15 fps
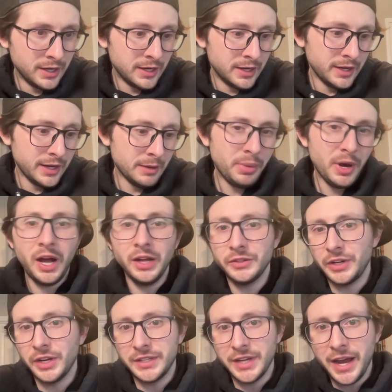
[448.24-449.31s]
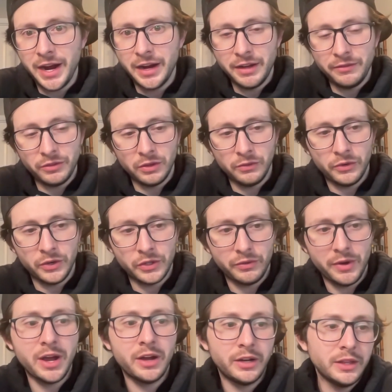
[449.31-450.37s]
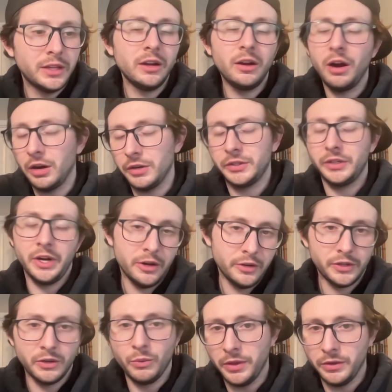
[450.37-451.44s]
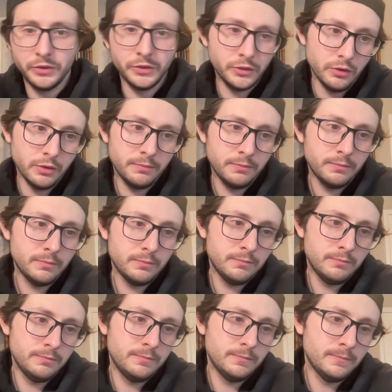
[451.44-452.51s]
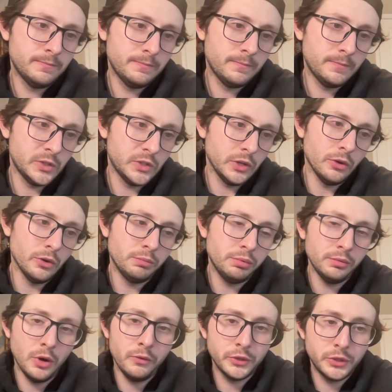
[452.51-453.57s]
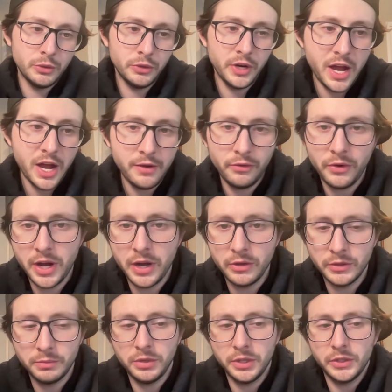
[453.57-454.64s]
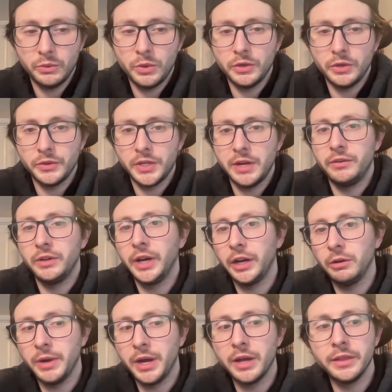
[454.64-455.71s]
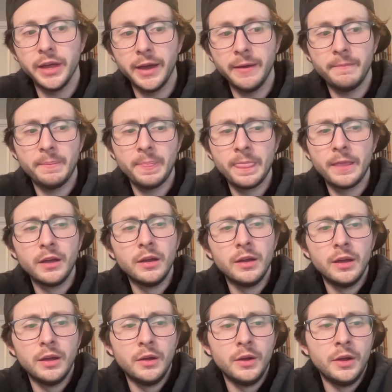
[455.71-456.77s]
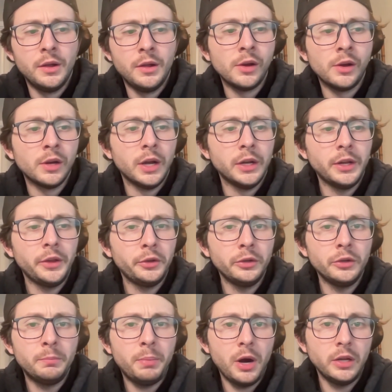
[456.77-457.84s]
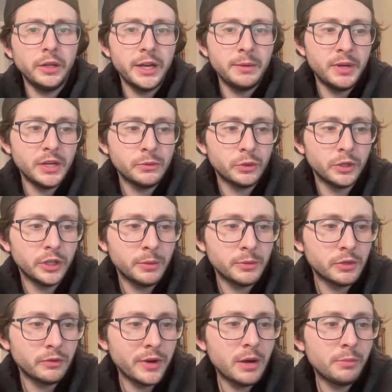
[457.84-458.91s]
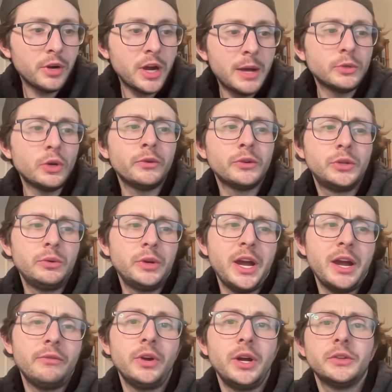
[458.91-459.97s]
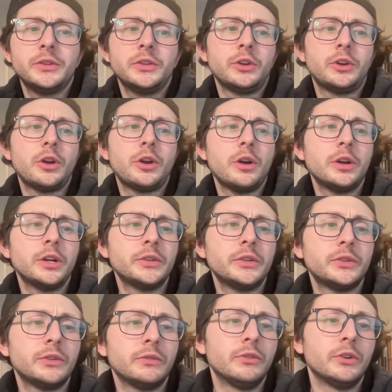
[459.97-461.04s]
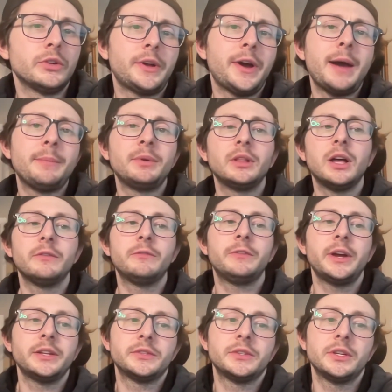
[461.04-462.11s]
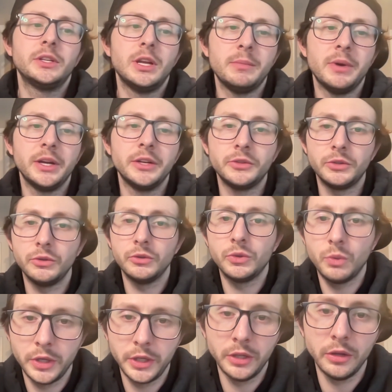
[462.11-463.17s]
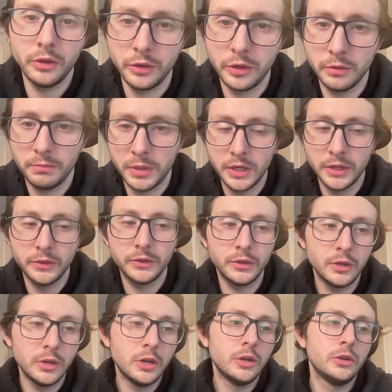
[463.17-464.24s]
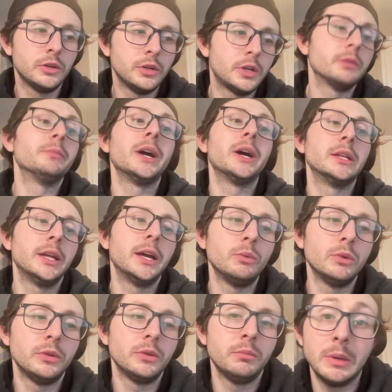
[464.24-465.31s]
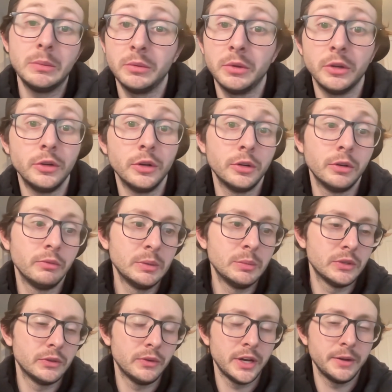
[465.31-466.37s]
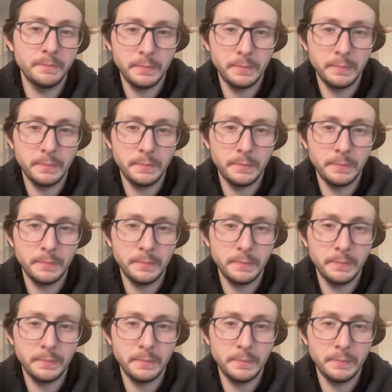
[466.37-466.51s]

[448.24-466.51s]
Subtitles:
And Pons will get tired after the first round. I think Carlston Harris can weather the storm. So, over 2.5 rounds, plus 107. I don't mind that. Another little parlay piece when it comes to round props. Over 2.5 rounds on the Curtis versus Kopylov fight, sitting at minus 220. Another good piece. Could combine that with maybe the Dern and Ribas fight.